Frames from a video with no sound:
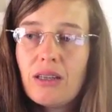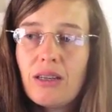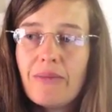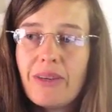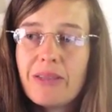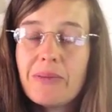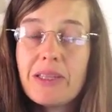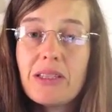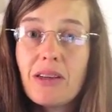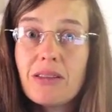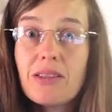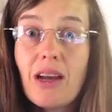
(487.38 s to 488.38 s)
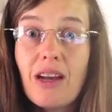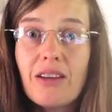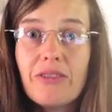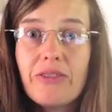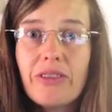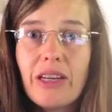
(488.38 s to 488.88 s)
it must be so
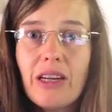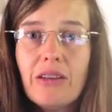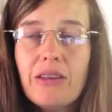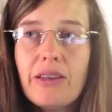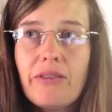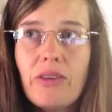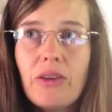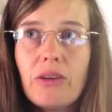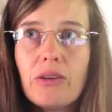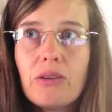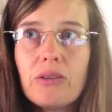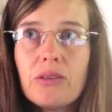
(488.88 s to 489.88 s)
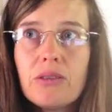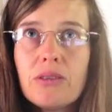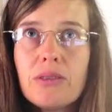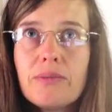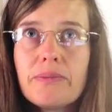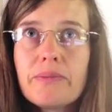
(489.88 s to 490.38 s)
tough, you know. If you
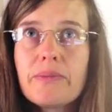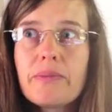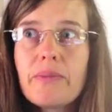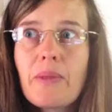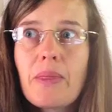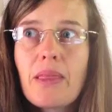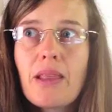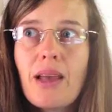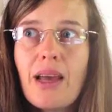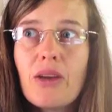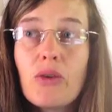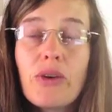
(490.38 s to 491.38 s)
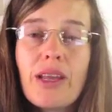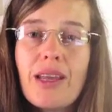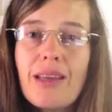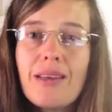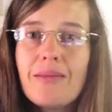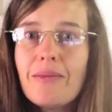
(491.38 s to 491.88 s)
had
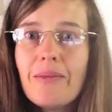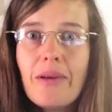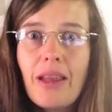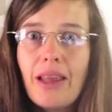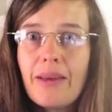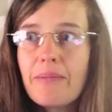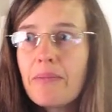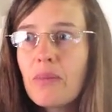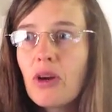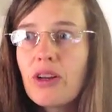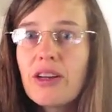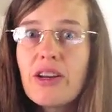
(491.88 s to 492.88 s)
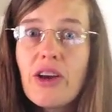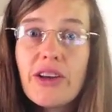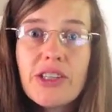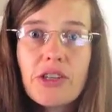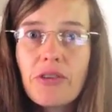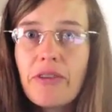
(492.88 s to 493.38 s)
already like got a
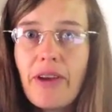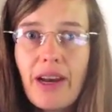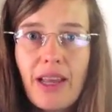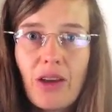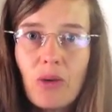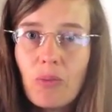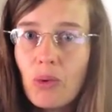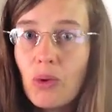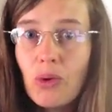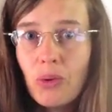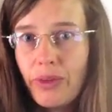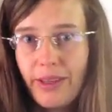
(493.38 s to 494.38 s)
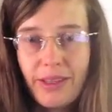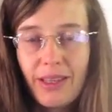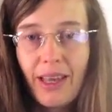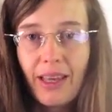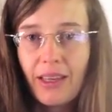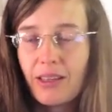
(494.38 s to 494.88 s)
nursery ready or bought all these
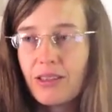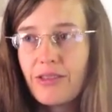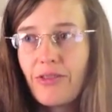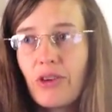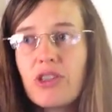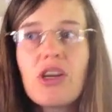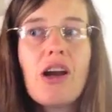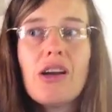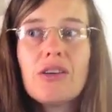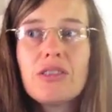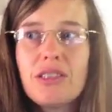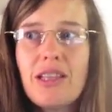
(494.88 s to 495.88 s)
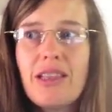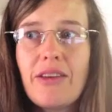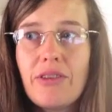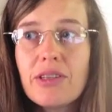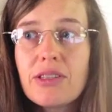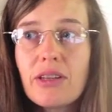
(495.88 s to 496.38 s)
things for a child and then
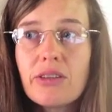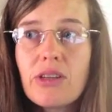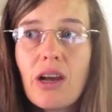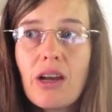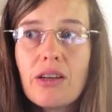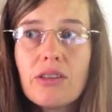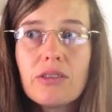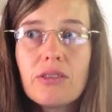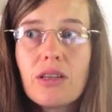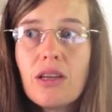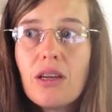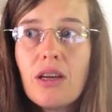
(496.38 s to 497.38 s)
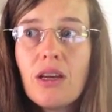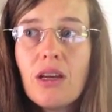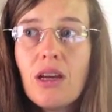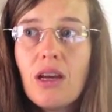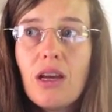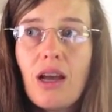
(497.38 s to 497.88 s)
there is no child,
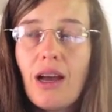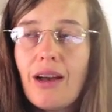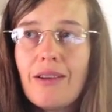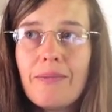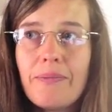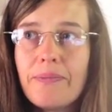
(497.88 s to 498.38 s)
I